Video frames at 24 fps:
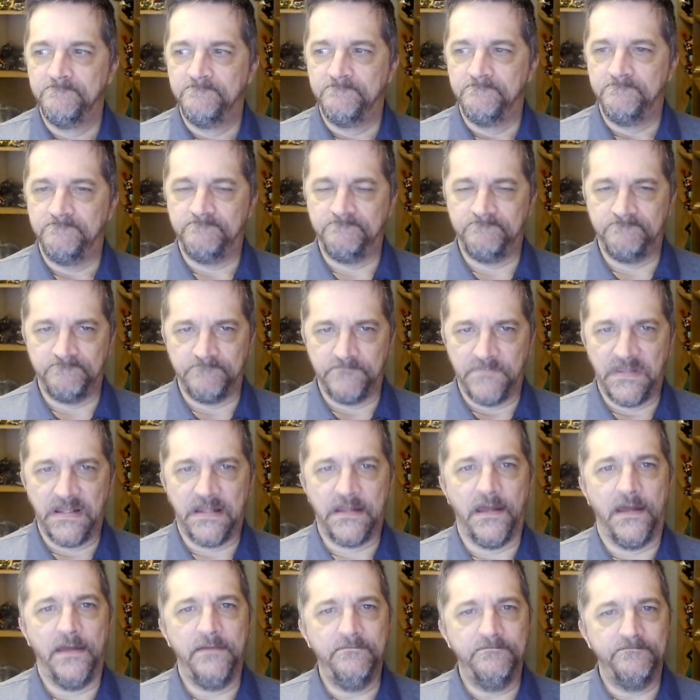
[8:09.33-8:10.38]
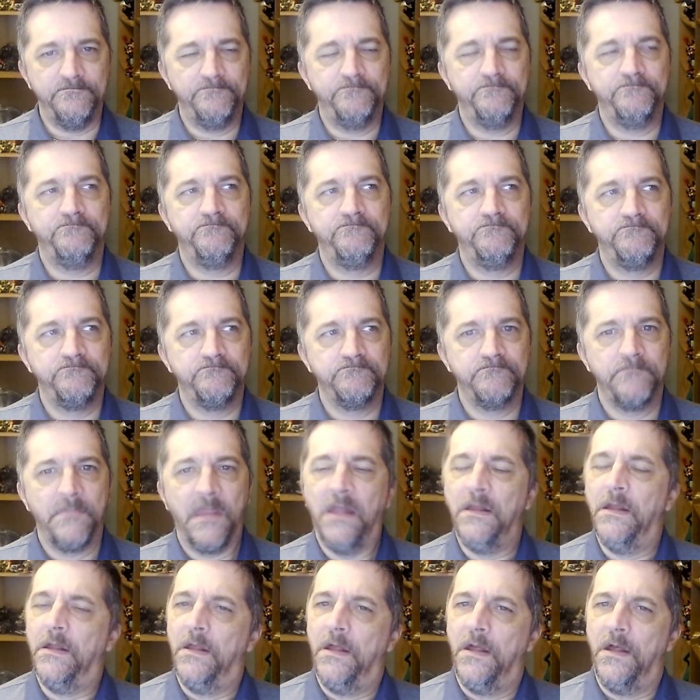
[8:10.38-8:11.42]
Okay.
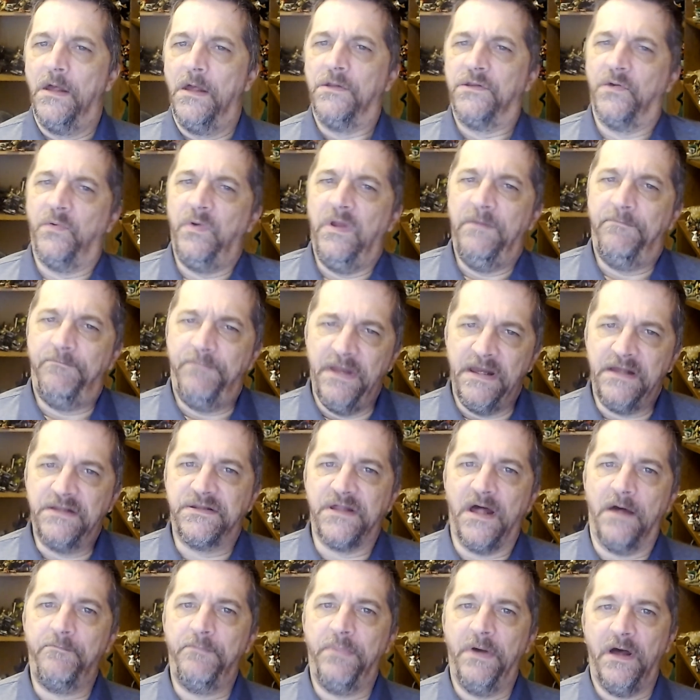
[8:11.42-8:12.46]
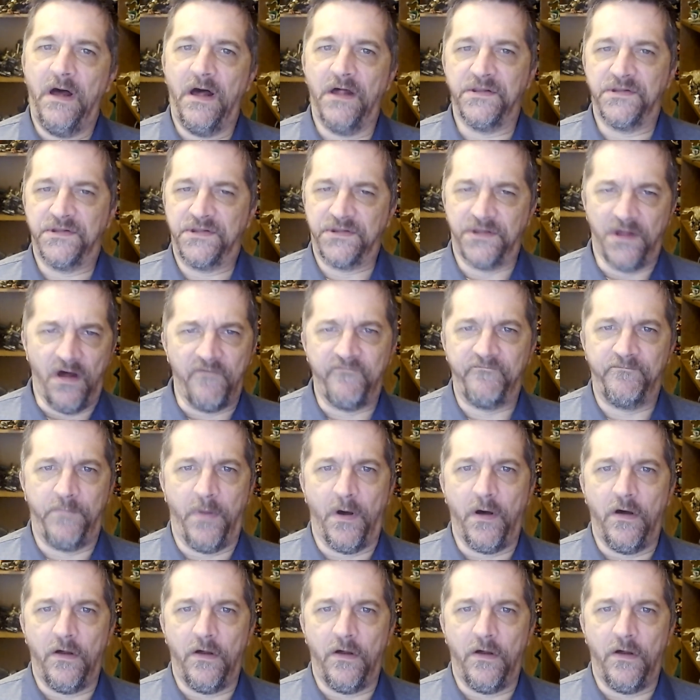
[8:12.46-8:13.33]
So he picks up a softball.